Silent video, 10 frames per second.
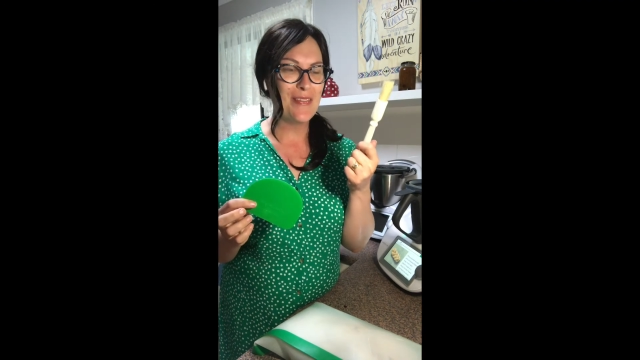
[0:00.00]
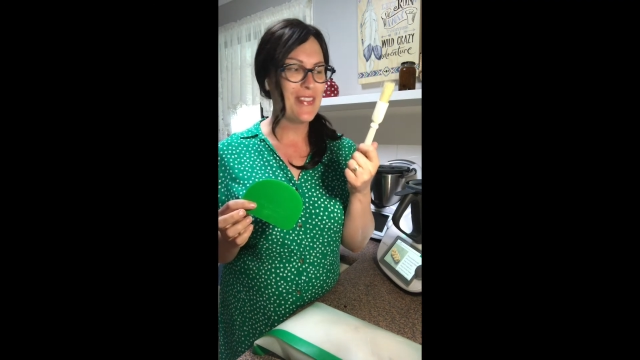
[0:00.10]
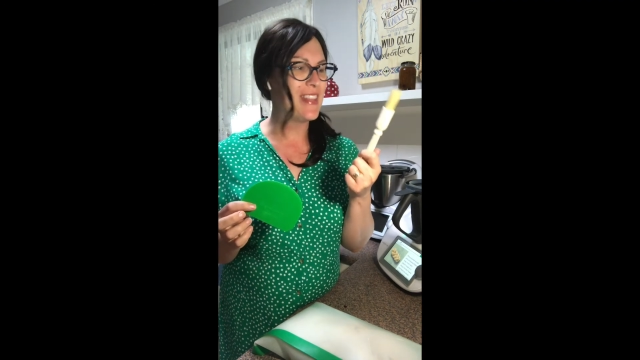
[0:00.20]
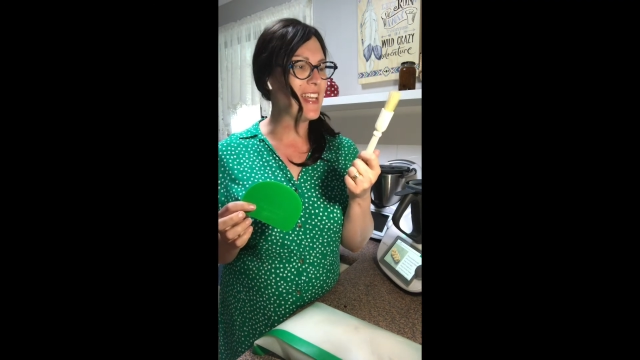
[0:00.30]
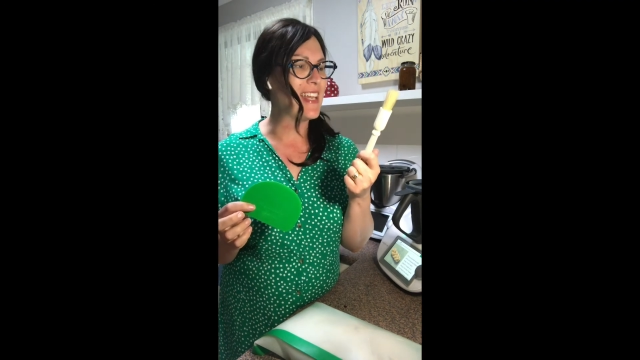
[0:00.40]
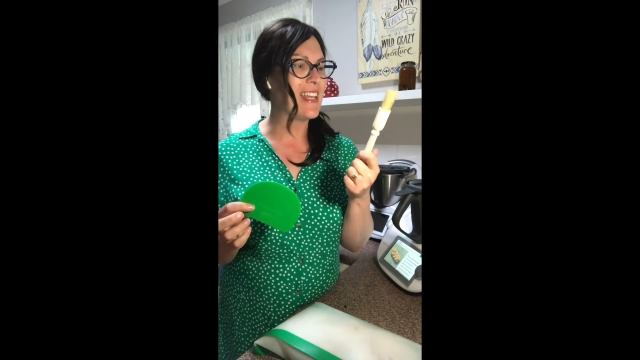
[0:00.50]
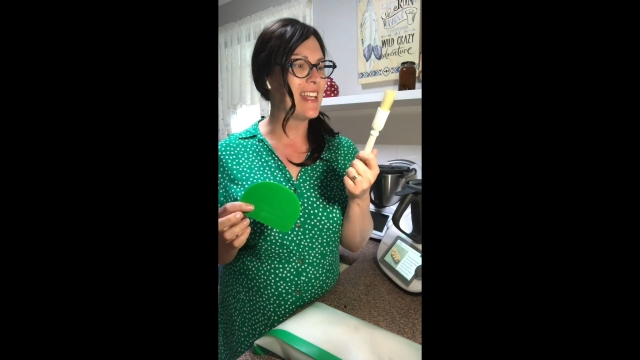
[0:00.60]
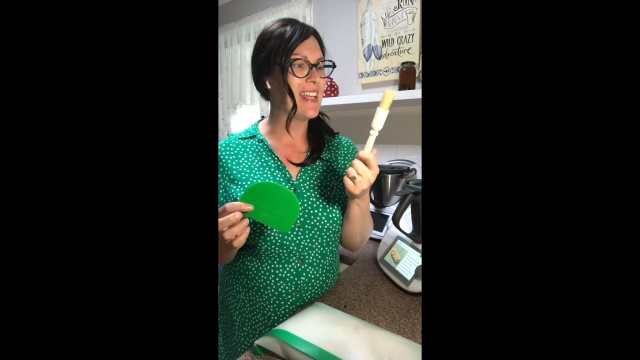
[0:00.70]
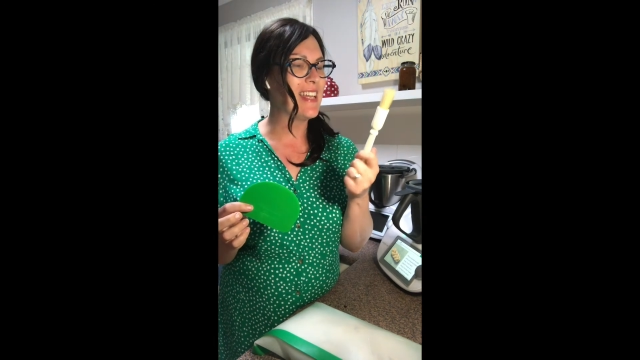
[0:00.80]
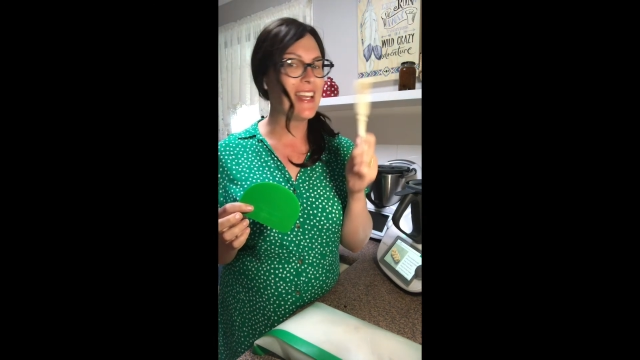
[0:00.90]

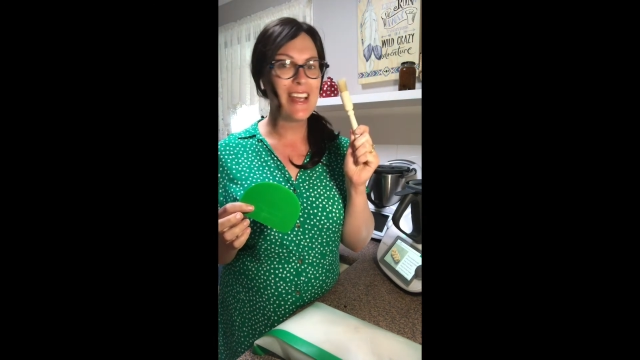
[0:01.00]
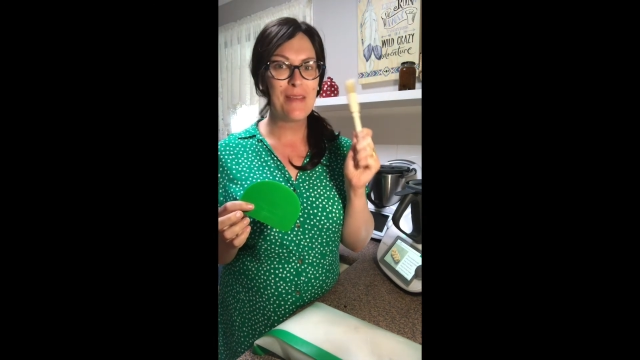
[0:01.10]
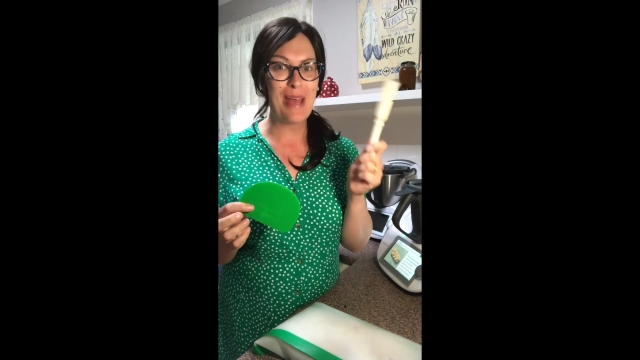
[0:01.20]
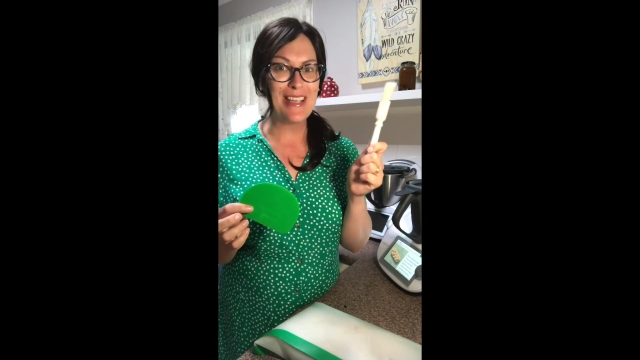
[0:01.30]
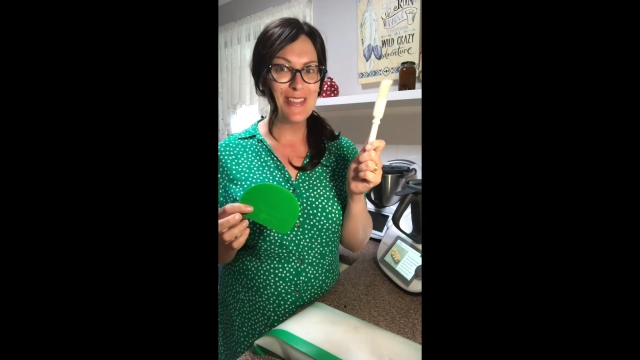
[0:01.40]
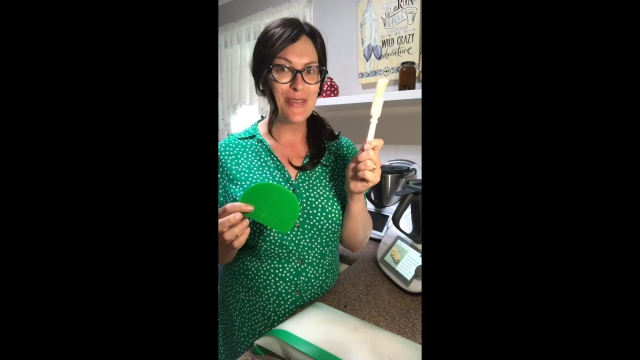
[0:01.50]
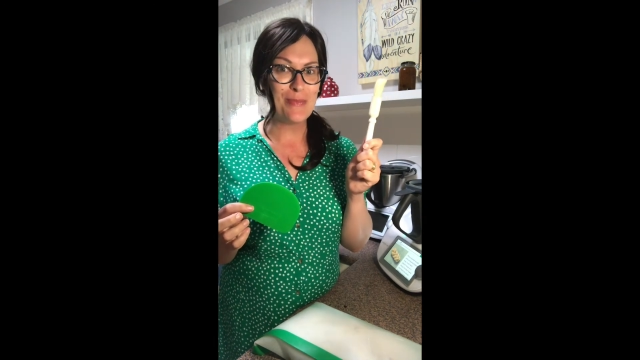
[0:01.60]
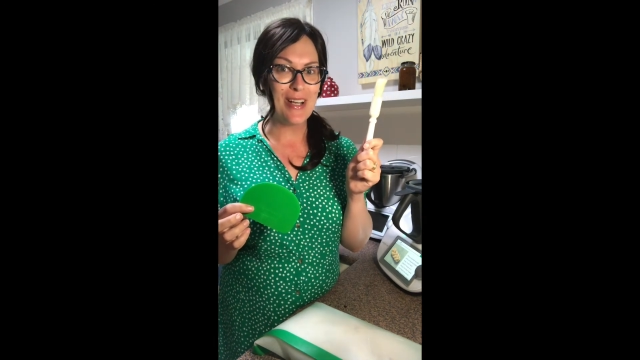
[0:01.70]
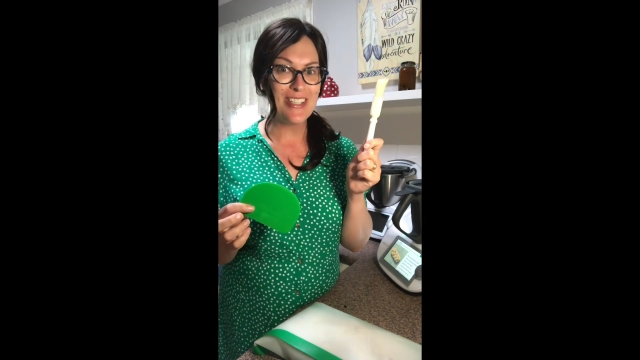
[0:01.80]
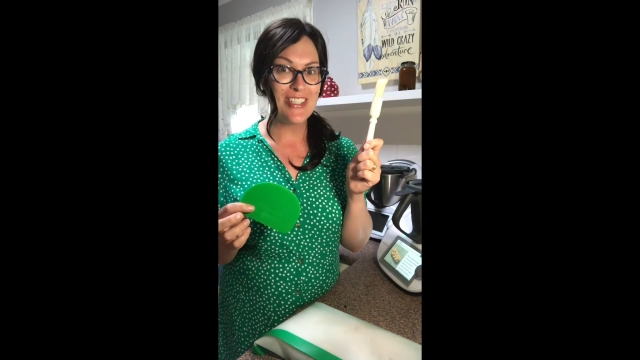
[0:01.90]
the pastry
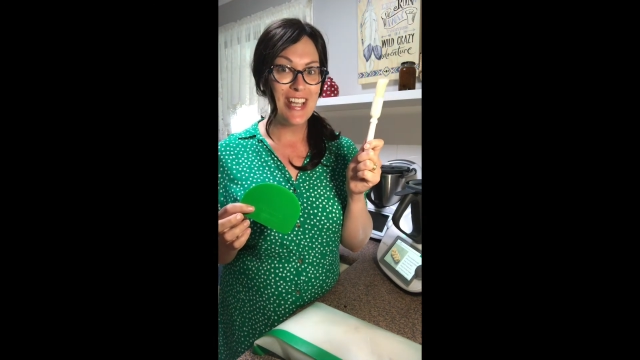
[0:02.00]
brush